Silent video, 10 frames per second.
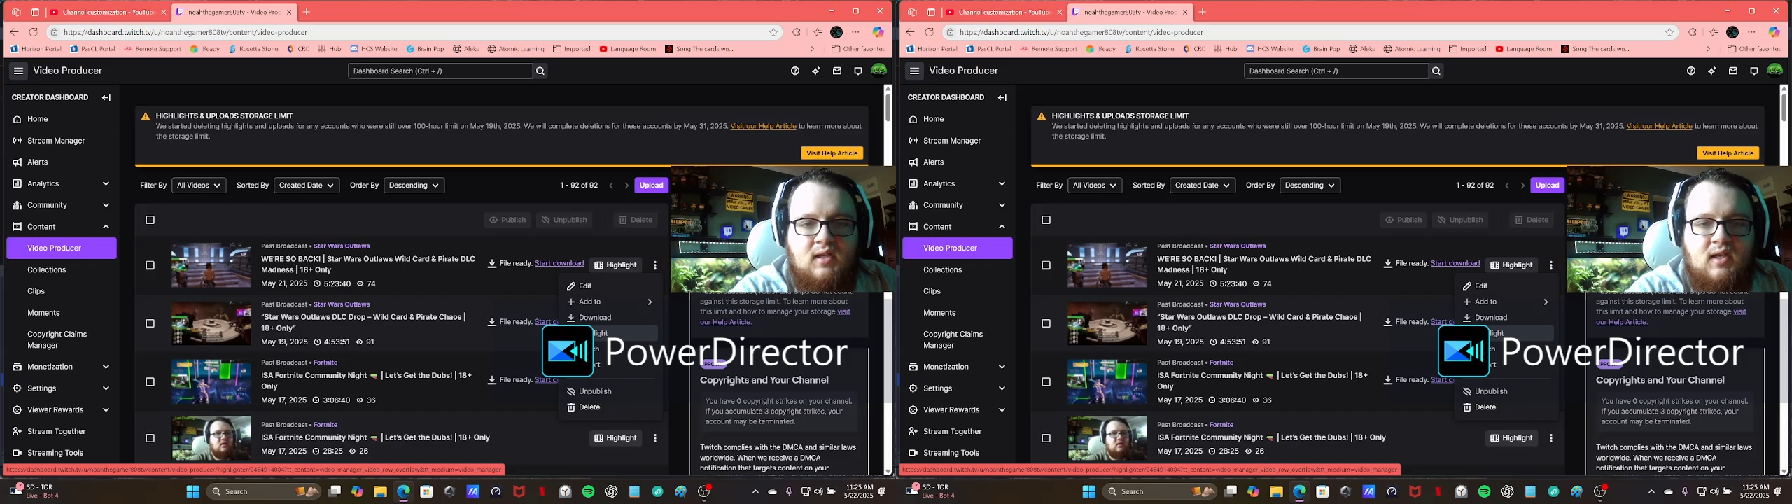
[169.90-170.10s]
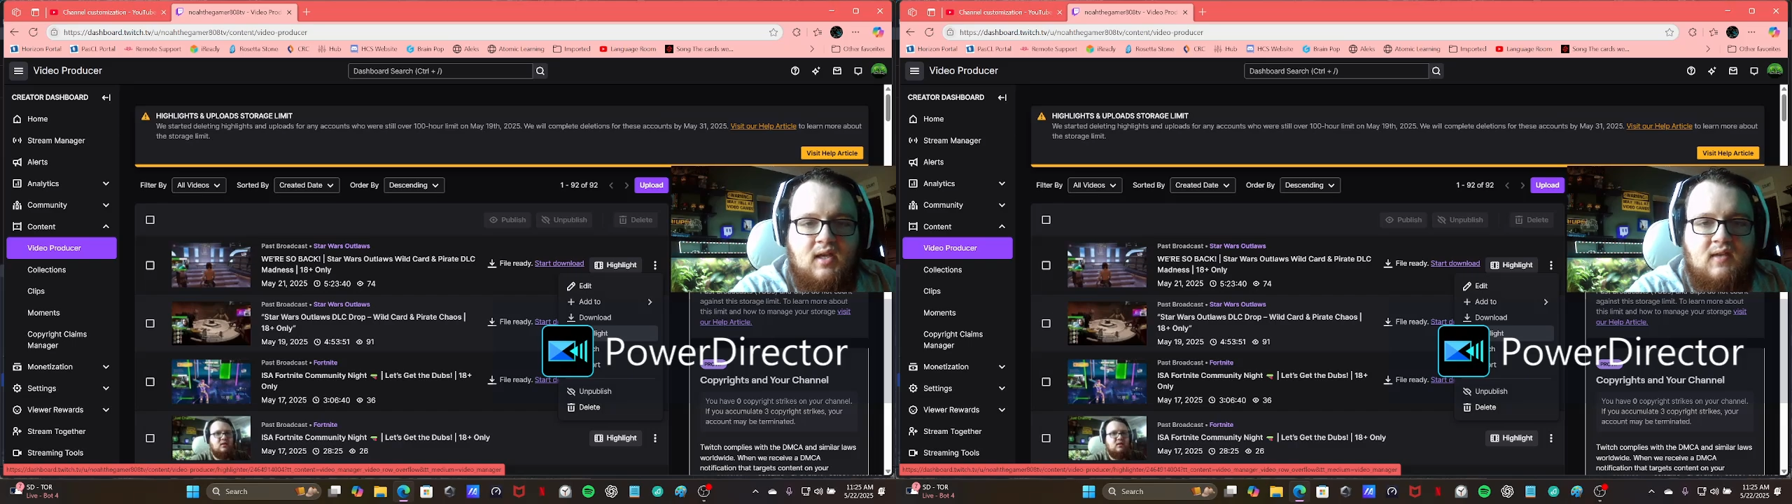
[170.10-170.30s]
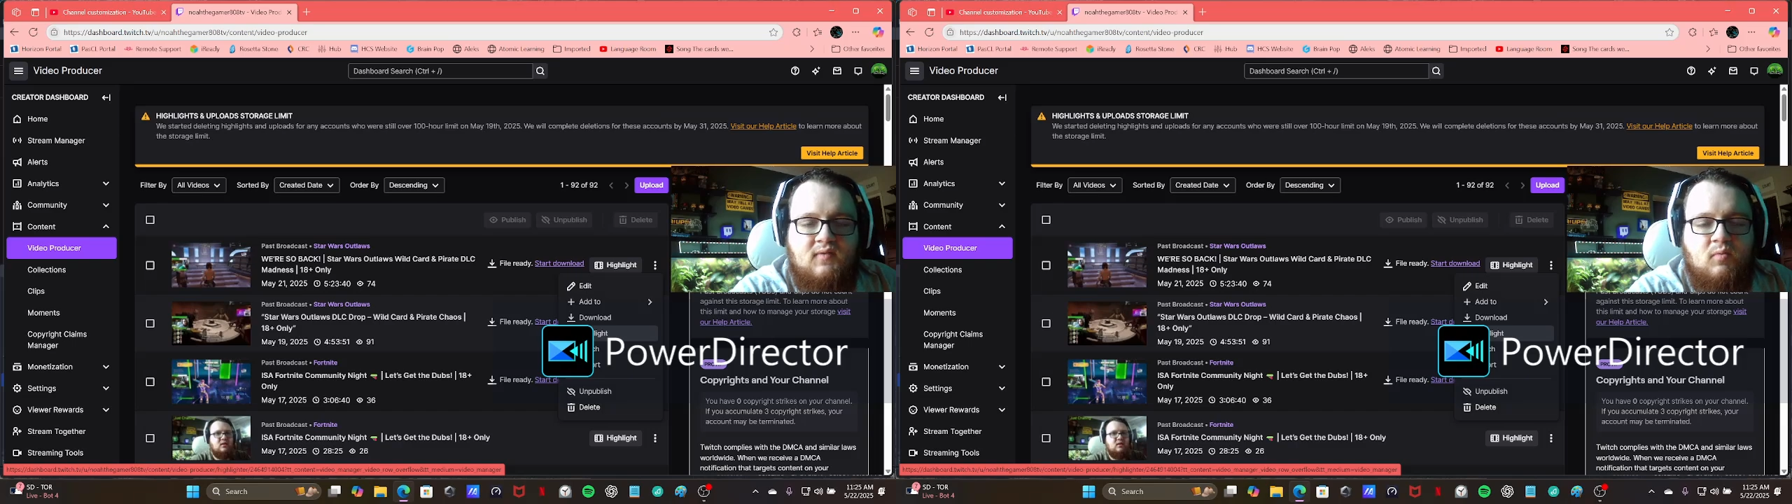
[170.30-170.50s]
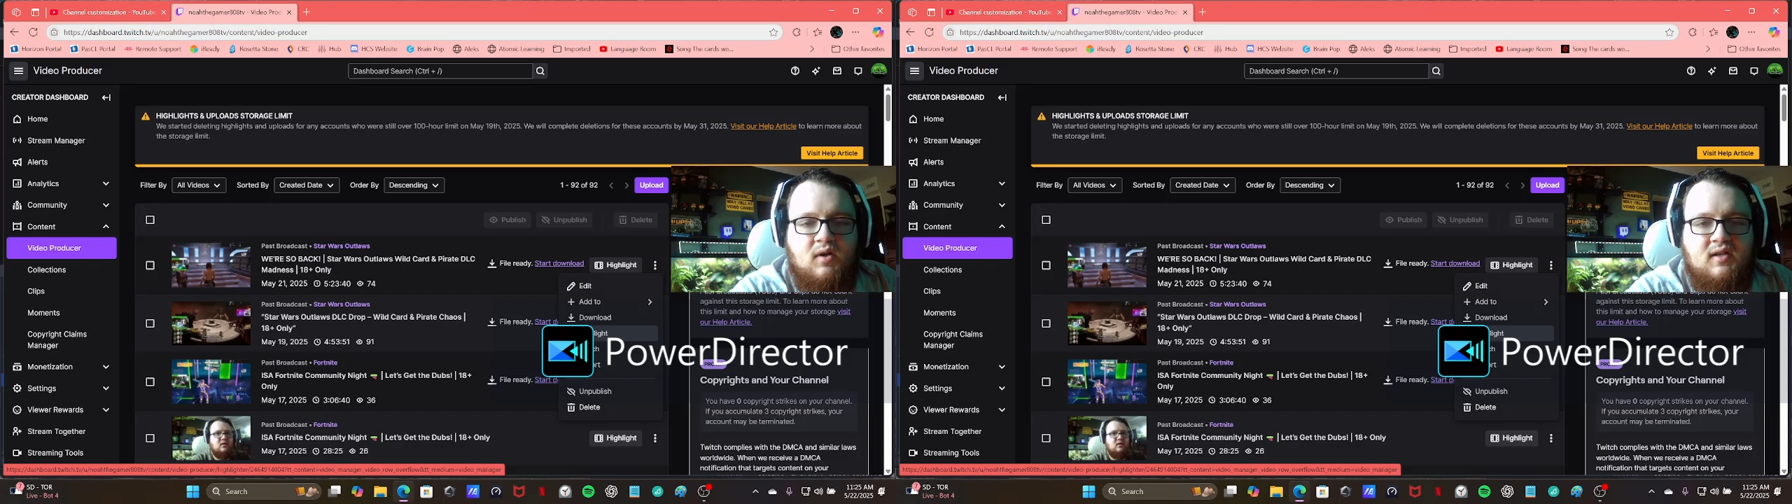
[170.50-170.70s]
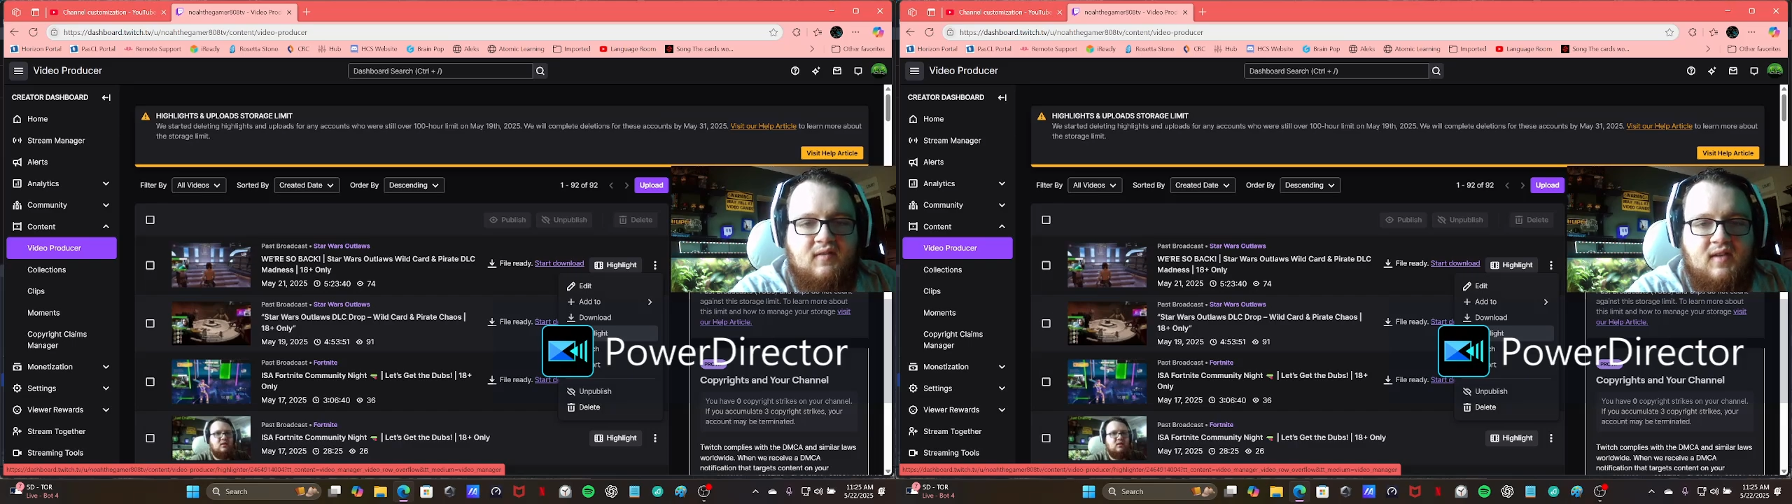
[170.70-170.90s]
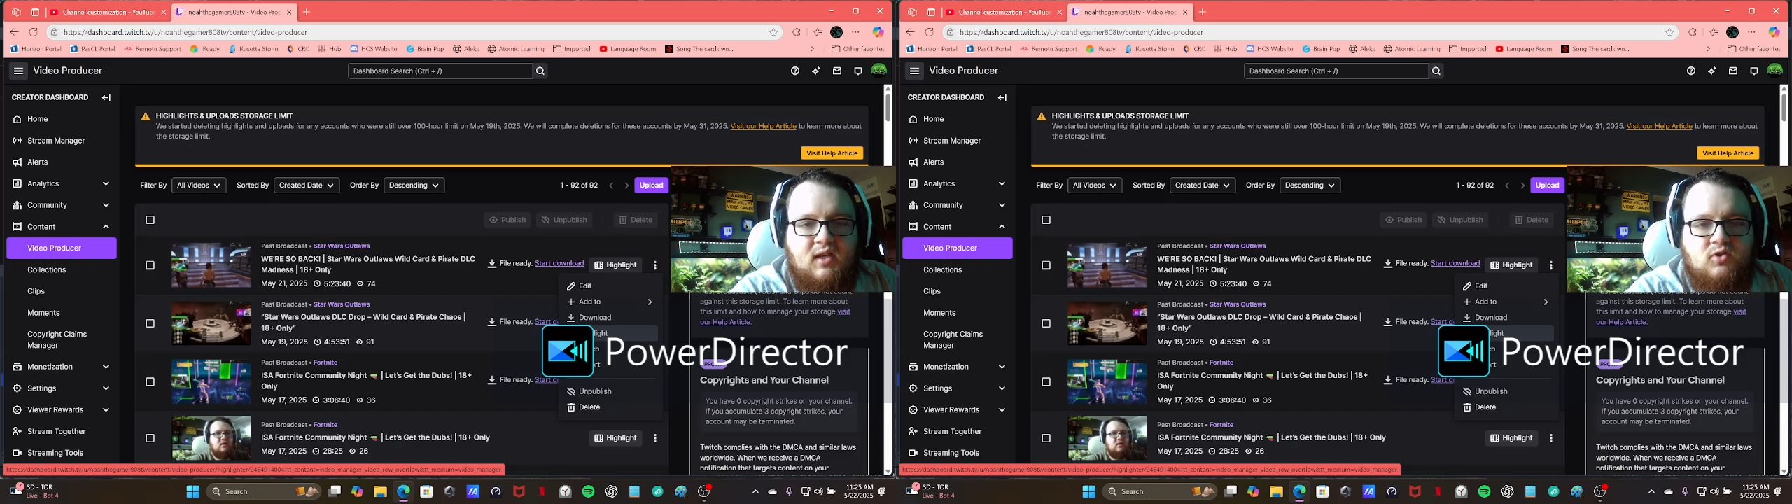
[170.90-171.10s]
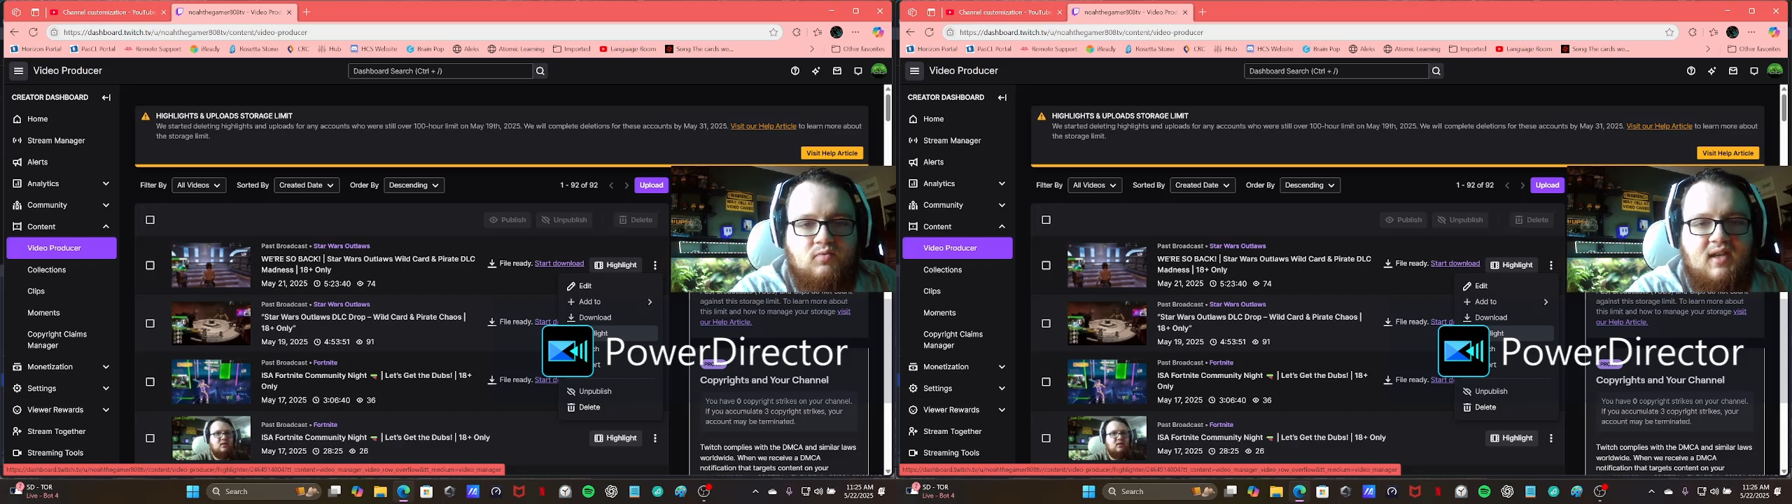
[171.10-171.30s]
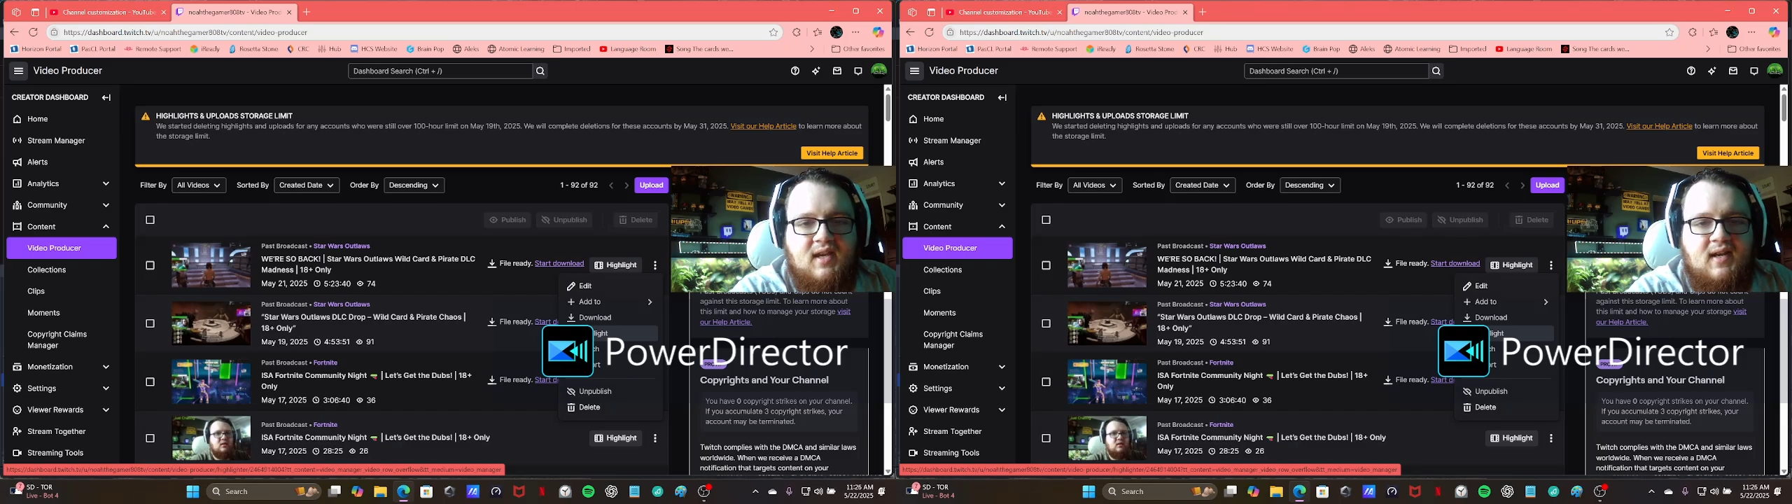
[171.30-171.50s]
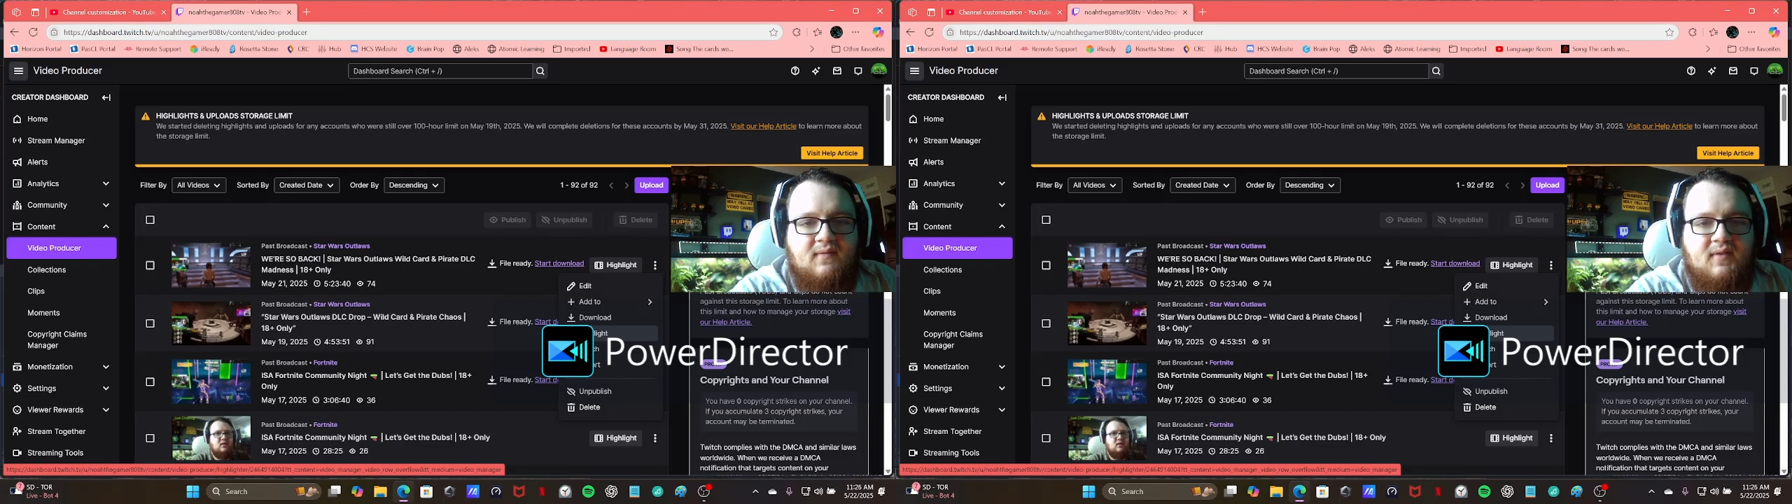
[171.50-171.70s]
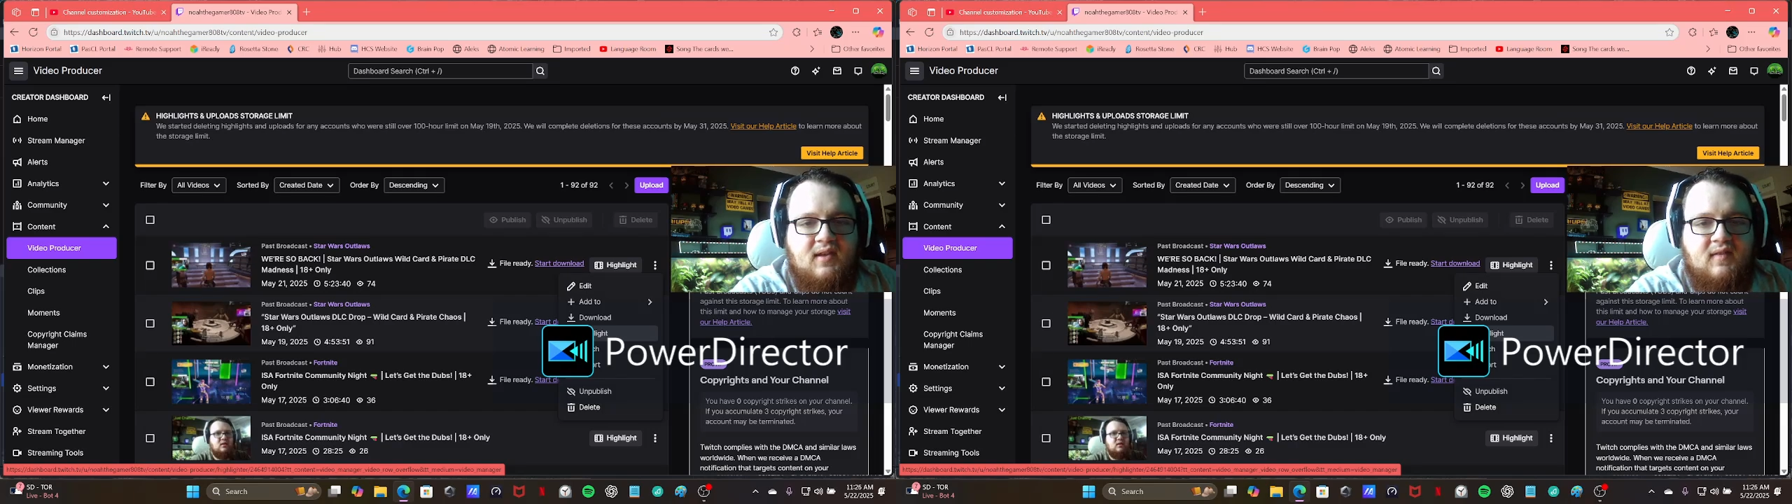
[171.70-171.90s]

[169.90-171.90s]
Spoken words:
If you wanted to like tweak anything,